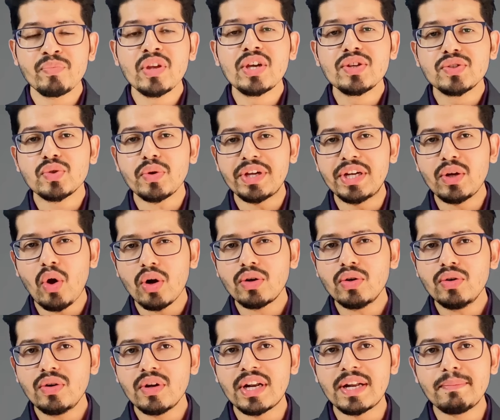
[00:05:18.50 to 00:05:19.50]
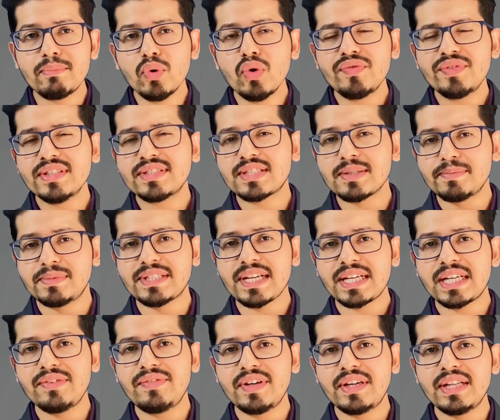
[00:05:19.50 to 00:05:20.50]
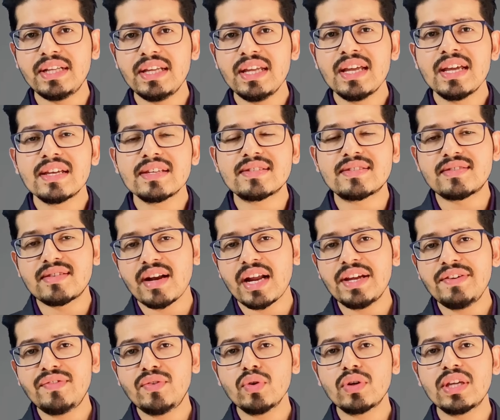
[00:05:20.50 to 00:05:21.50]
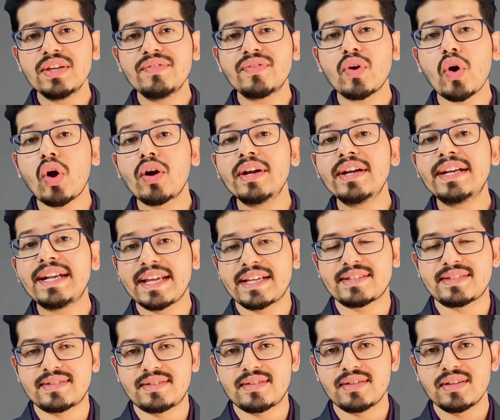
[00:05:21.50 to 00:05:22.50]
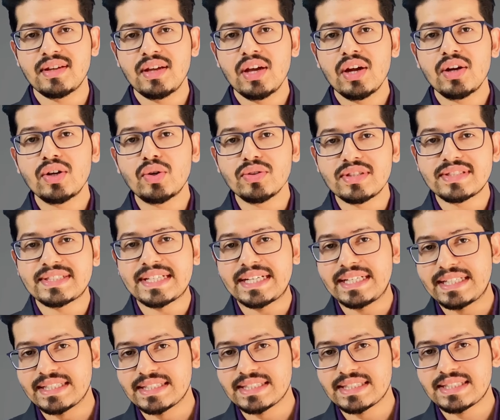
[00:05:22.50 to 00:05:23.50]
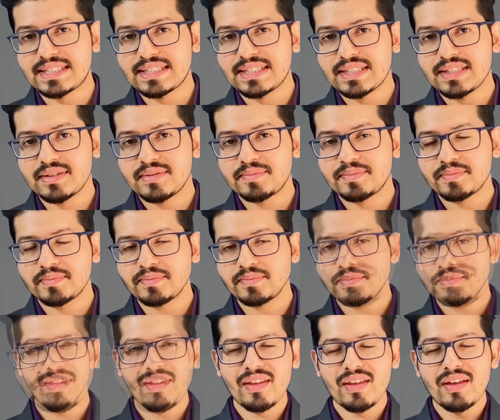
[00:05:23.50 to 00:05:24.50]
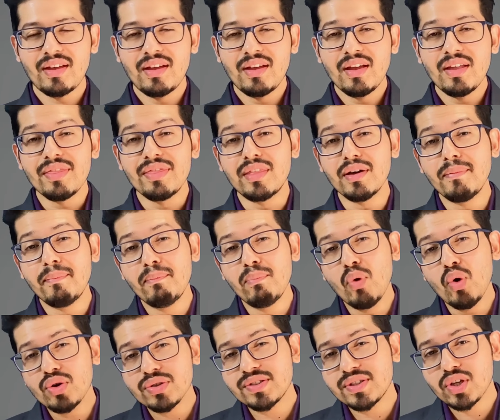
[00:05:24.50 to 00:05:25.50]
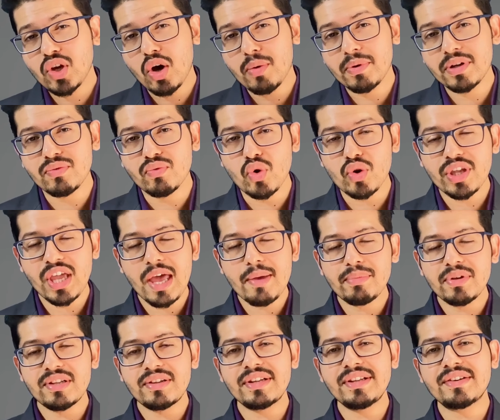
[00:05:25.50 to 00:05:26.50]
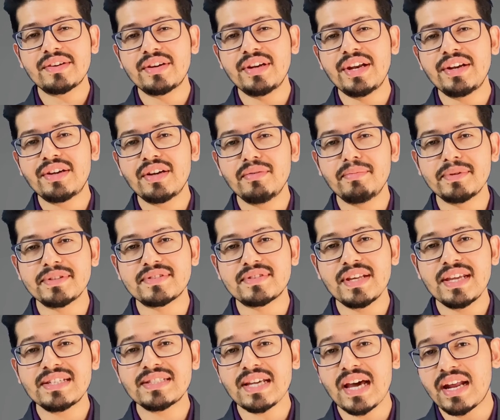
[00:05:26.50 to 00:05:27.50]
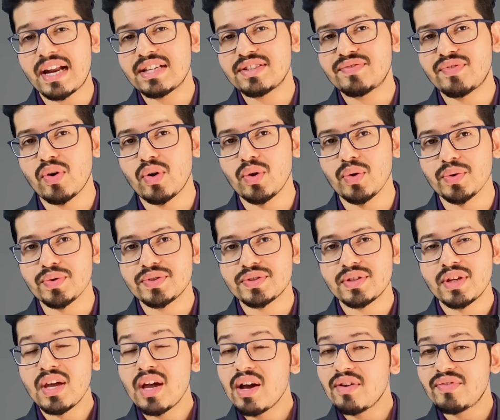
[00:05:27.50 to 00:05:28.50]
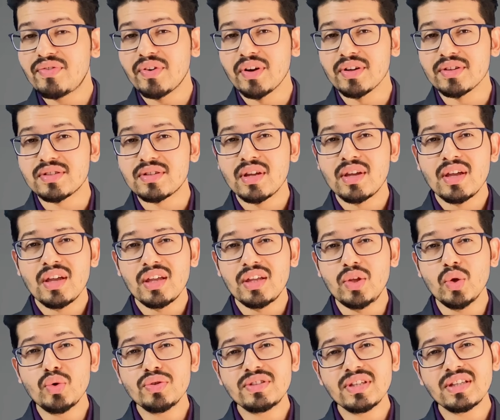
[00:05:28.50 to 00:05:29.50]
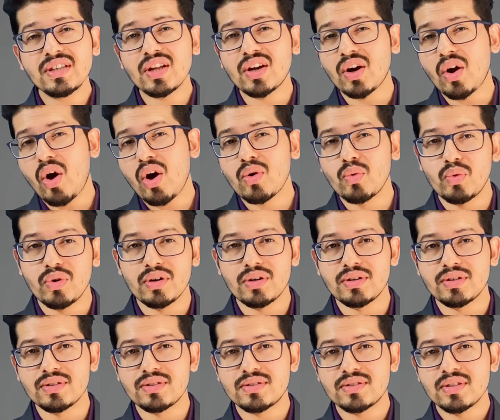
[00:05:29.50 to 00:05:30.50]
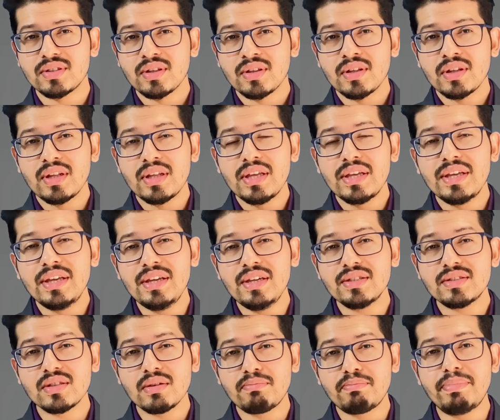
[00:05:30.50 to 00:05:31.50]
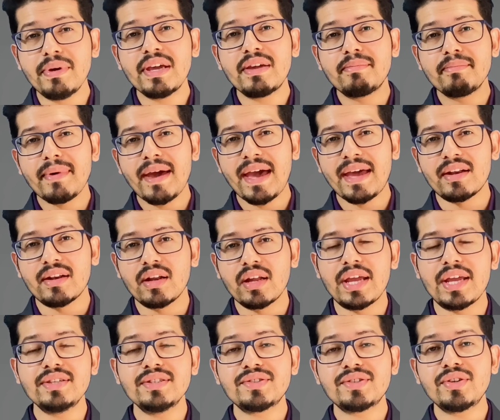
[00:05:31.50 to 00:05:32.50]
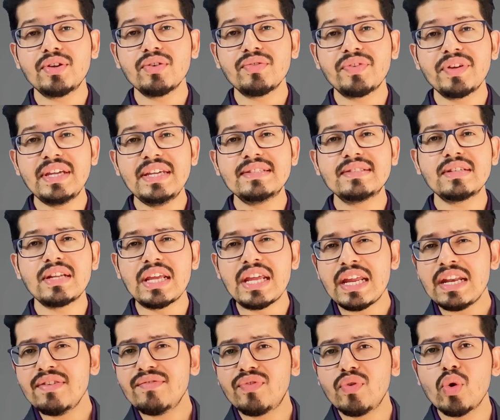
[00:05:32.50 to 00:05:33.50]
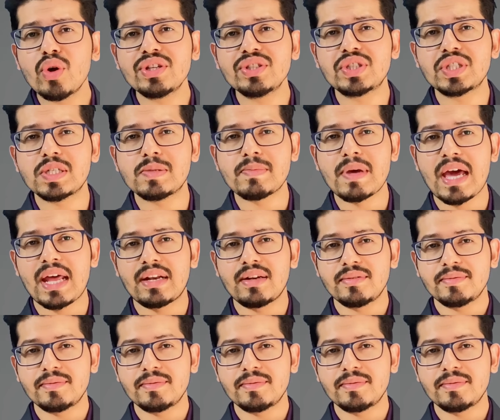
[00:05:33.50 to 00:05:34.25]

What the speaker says: So in order to remove this subjectivity, strive to give context to the sentence. The most common vocabulary related mistakes are as follows. First, using the wrong words. He is a big man instead of he's an influential man.